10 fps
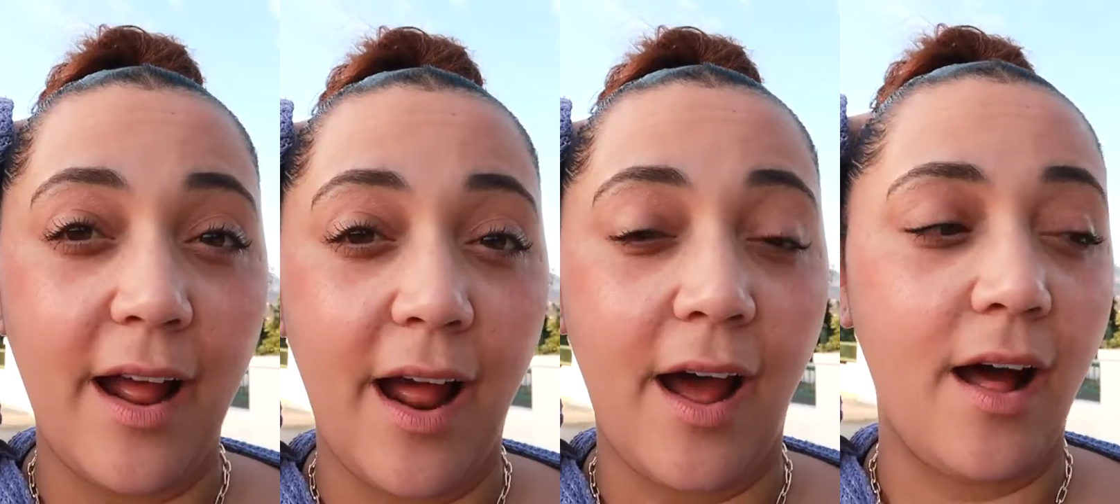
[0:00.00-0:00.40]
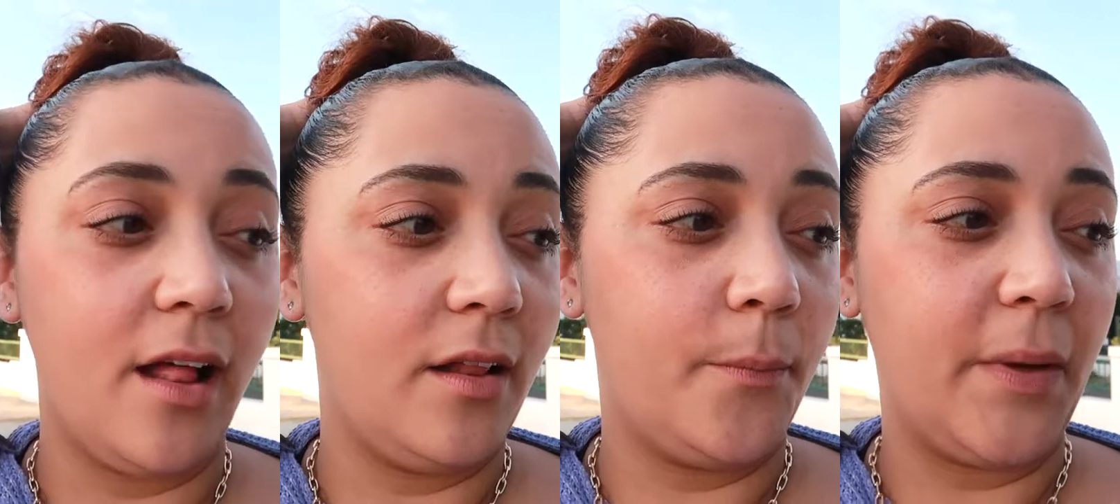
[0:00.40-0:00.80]

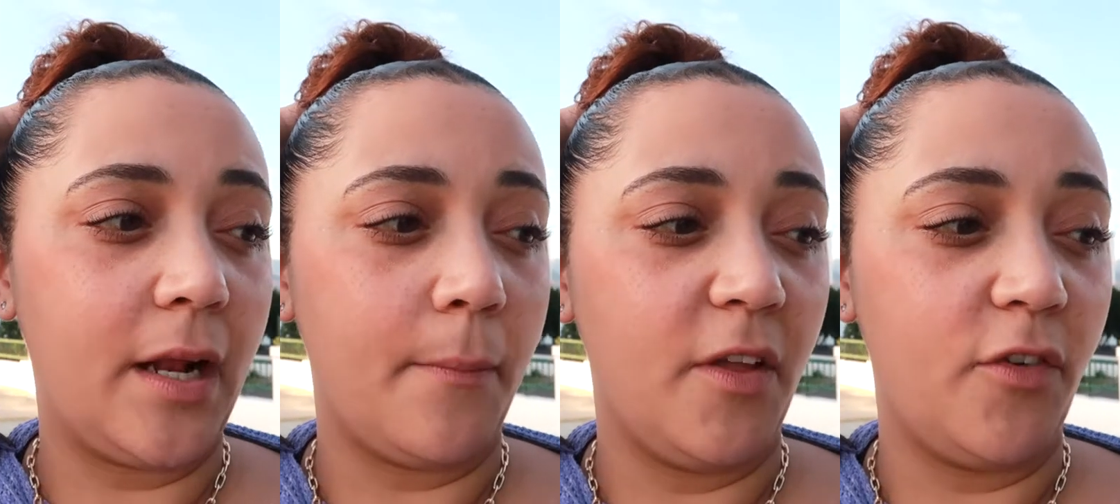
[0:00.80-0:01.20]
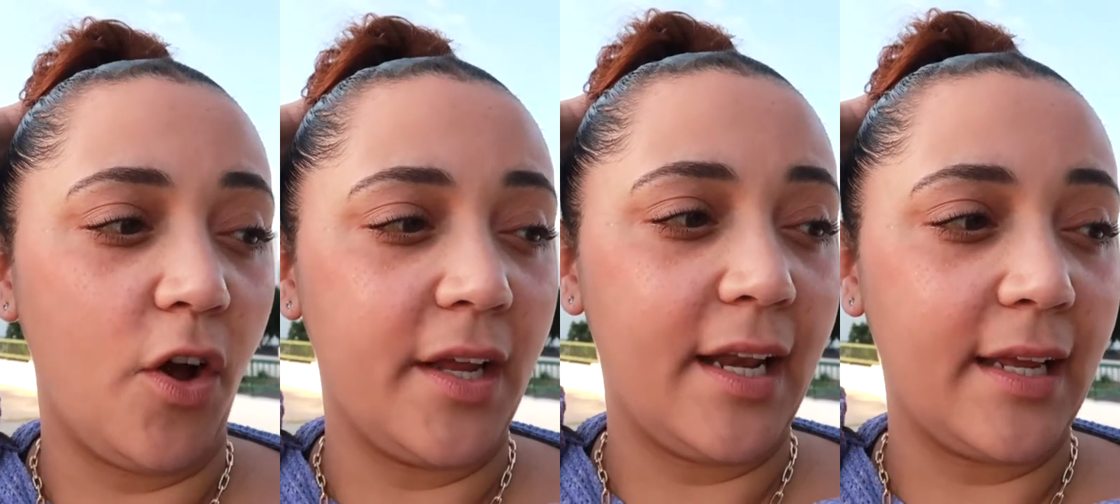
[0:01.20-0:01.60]
I'll pick up the
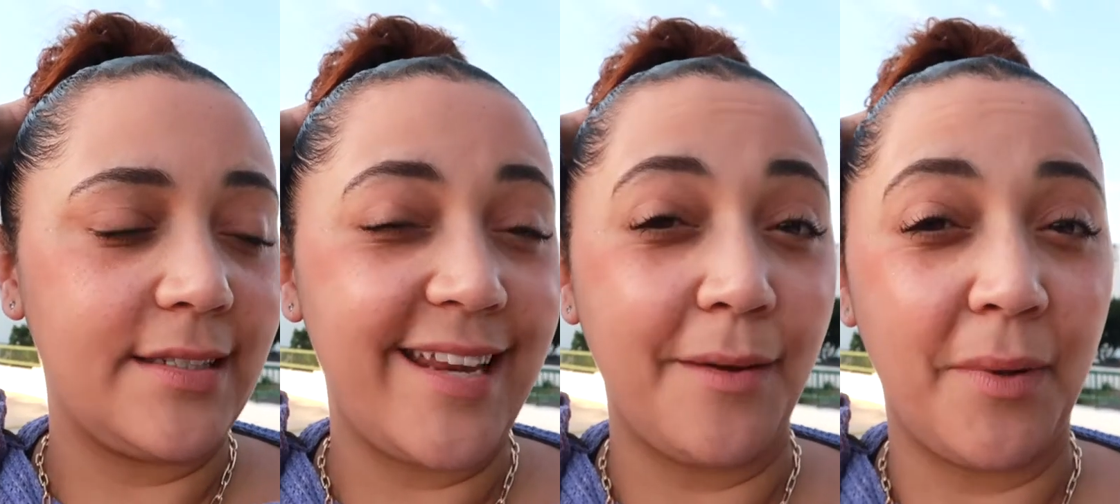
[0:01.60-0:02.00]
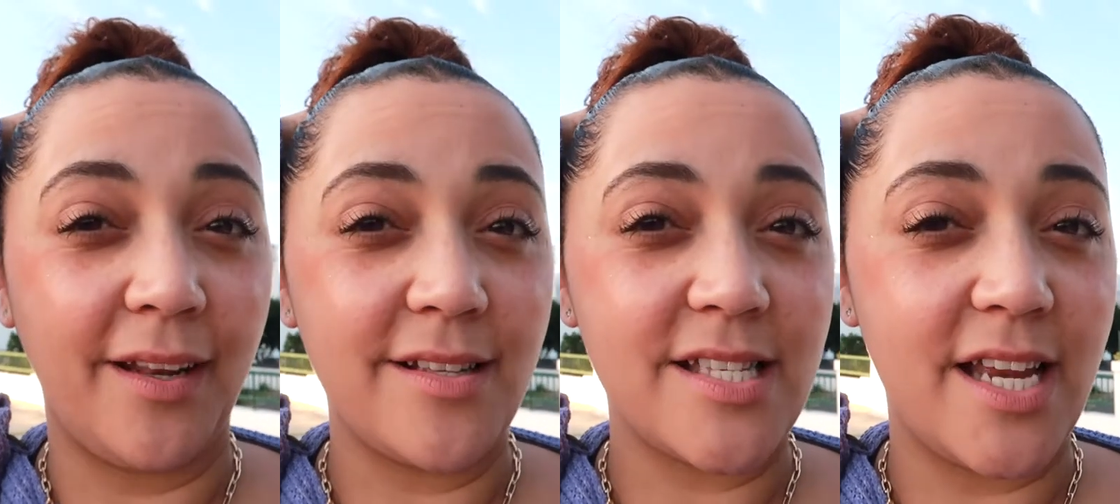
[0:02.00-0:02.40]
vlog in like 10
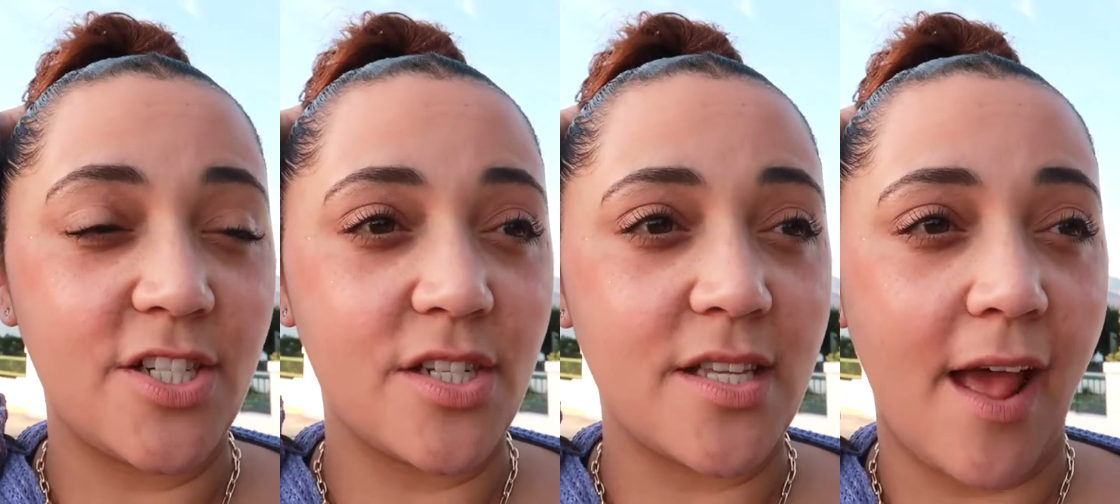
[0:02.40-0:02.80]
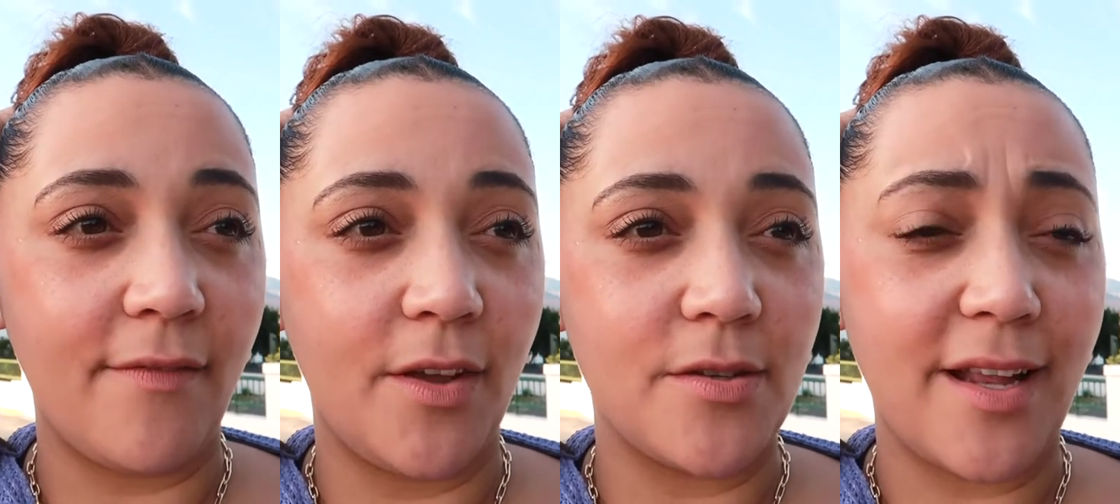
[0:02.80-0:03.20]
minutes. Let's just have
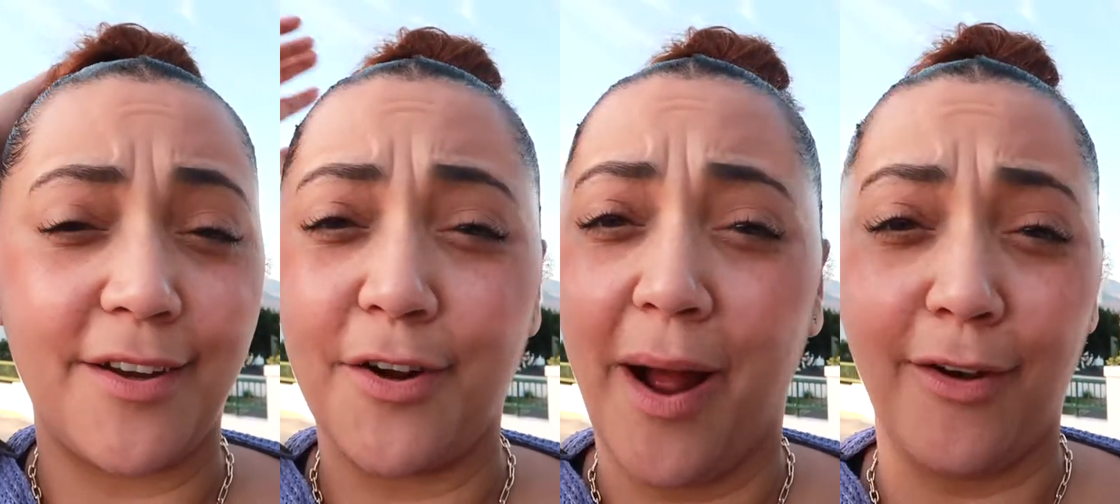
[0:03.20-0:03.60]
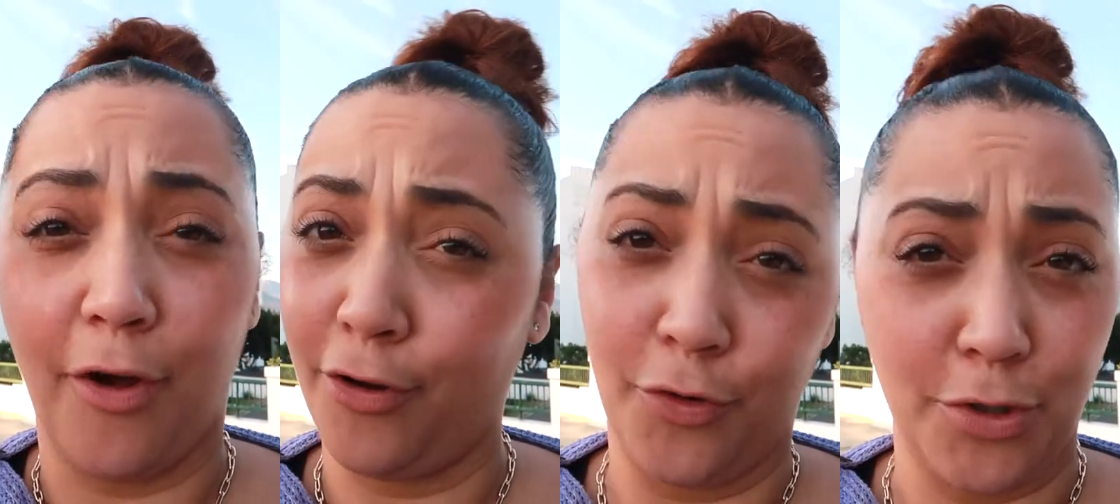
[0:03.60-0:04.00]
those. I don't know how
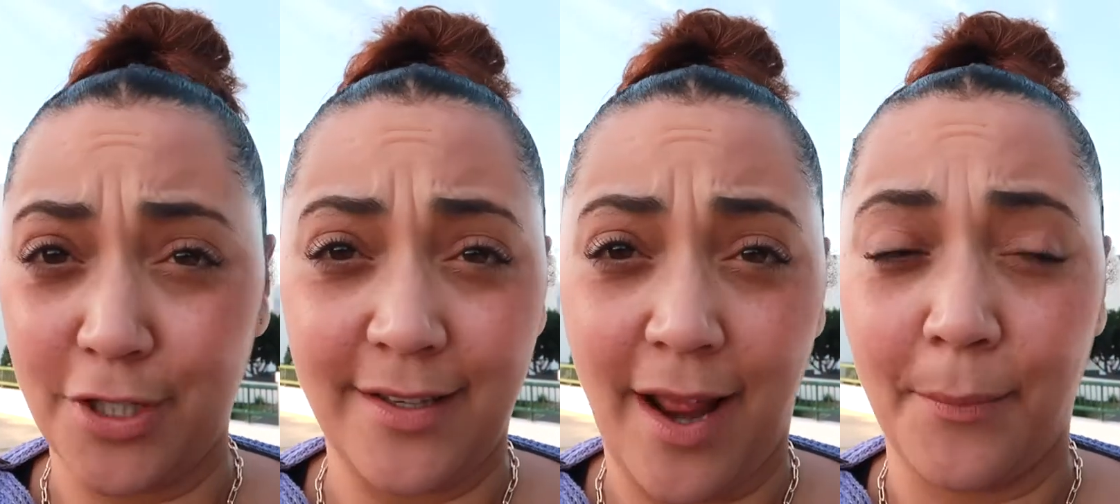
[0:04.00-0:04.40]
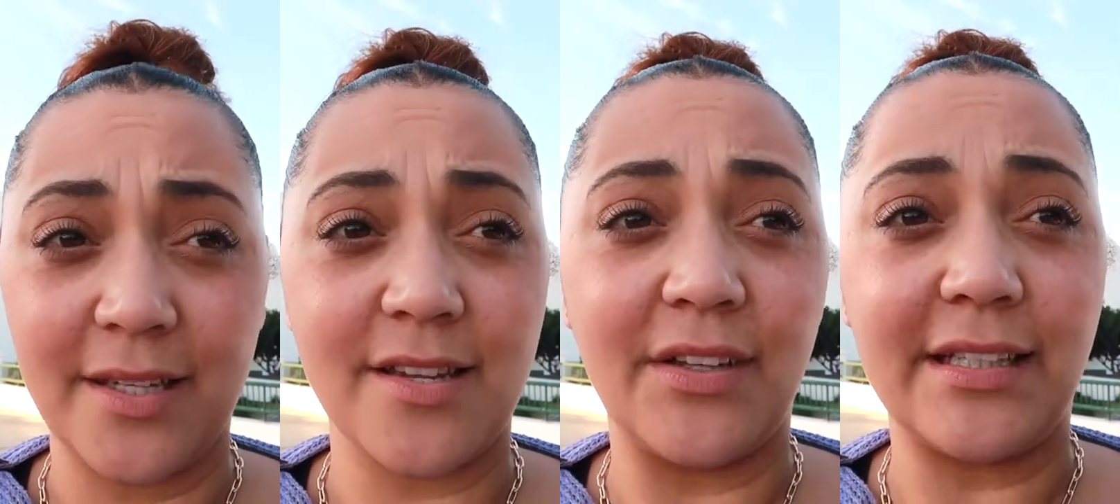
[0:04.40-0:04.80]
long nausea
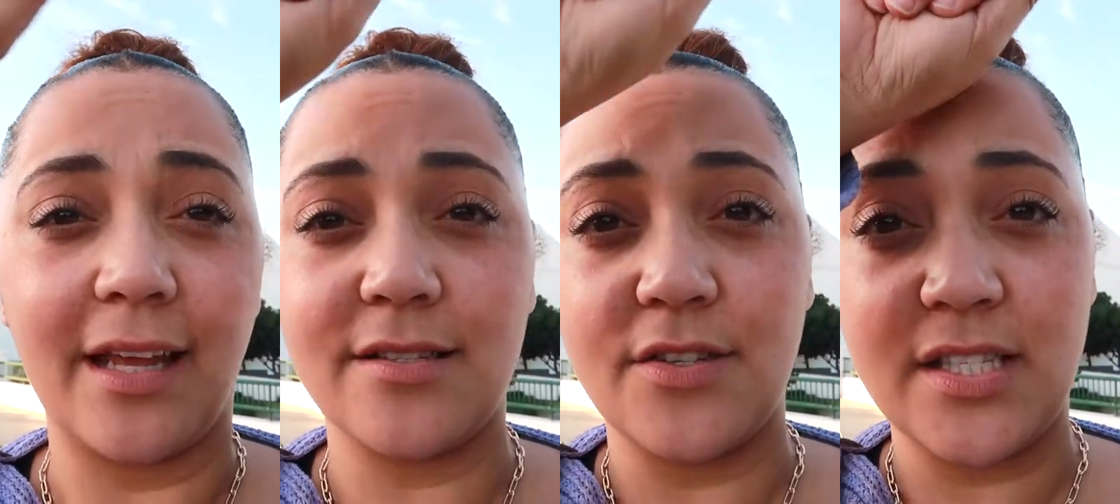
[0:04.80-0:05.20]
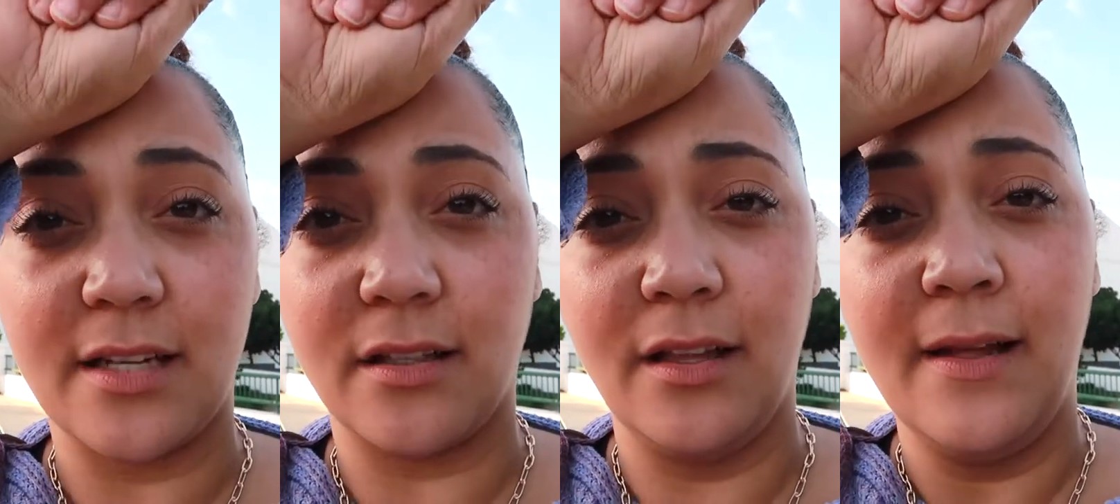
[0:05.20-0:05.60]
tablets even takes to
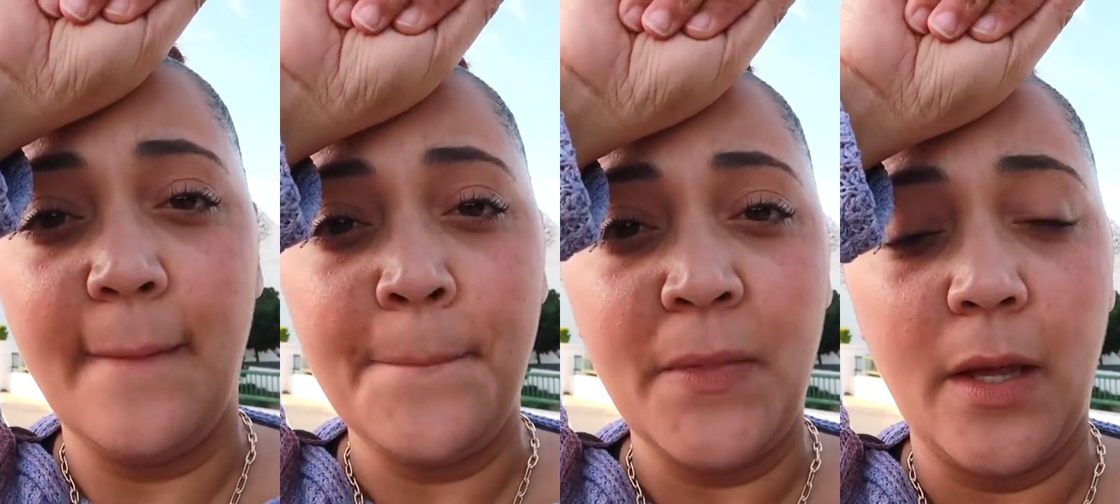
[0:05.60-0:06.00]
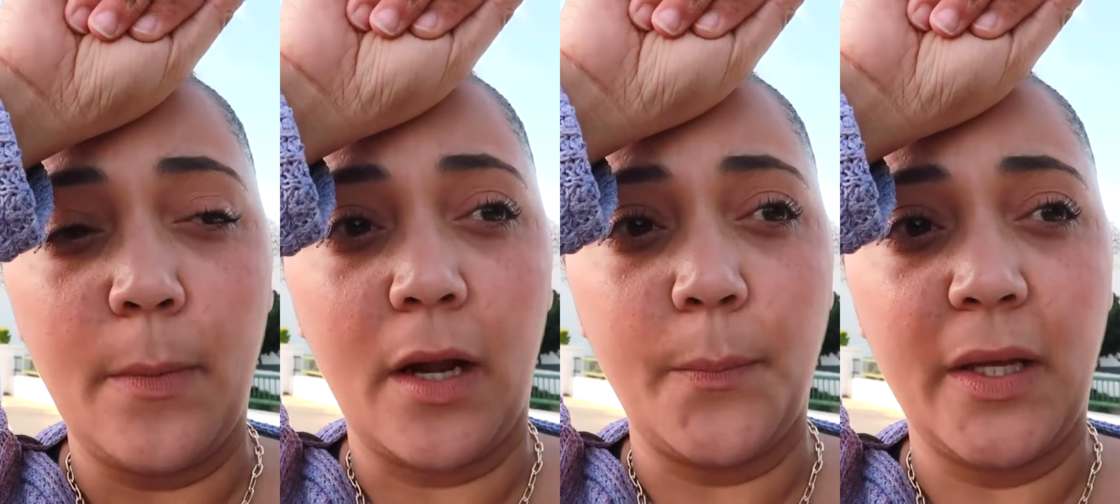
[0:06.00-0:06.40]
settle,
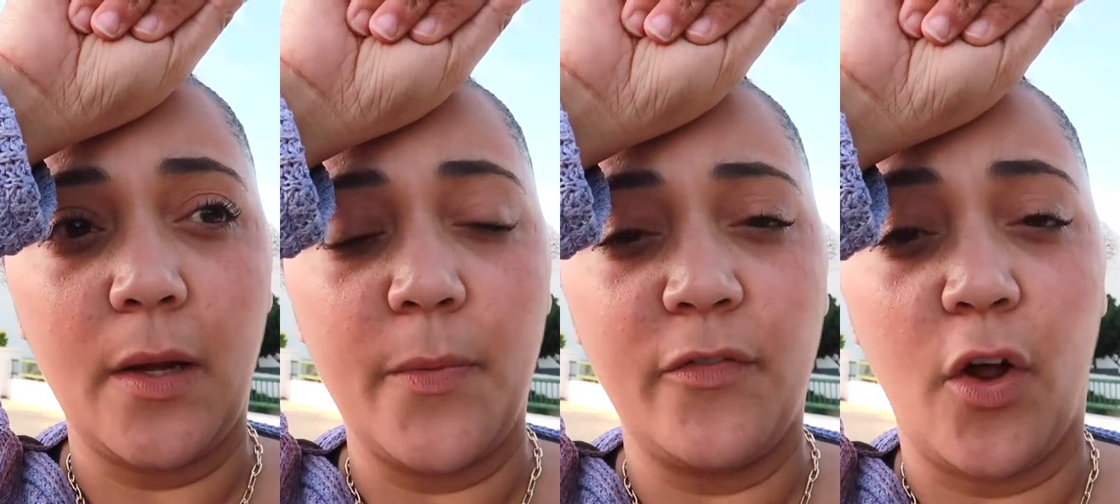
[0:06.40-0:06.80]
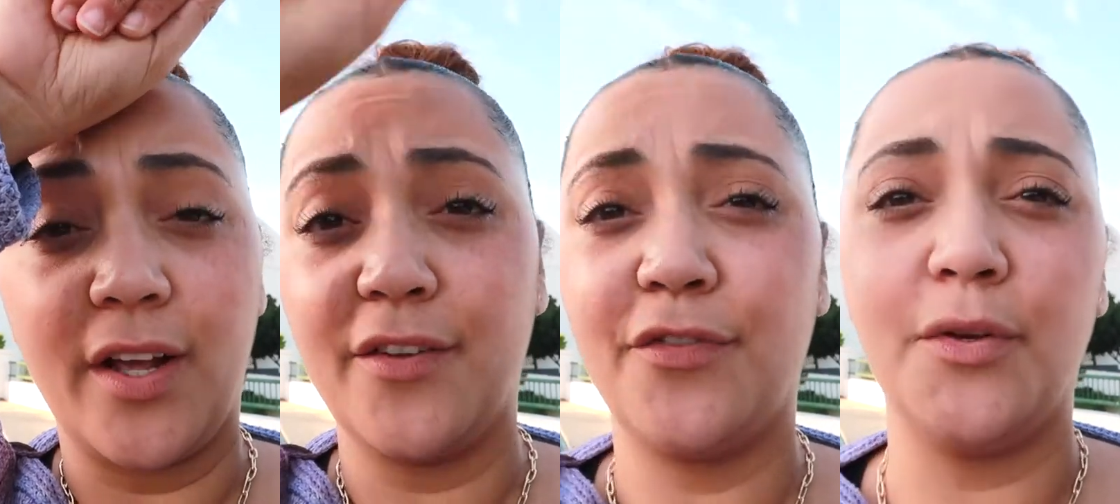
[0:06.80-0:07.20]
but I'll pick up the vlog
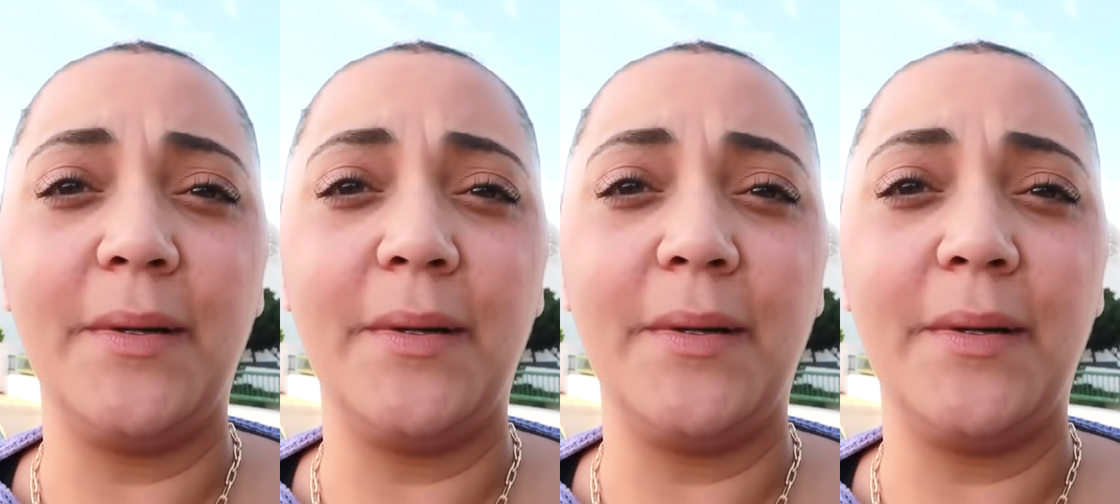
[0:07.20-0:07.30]
in a few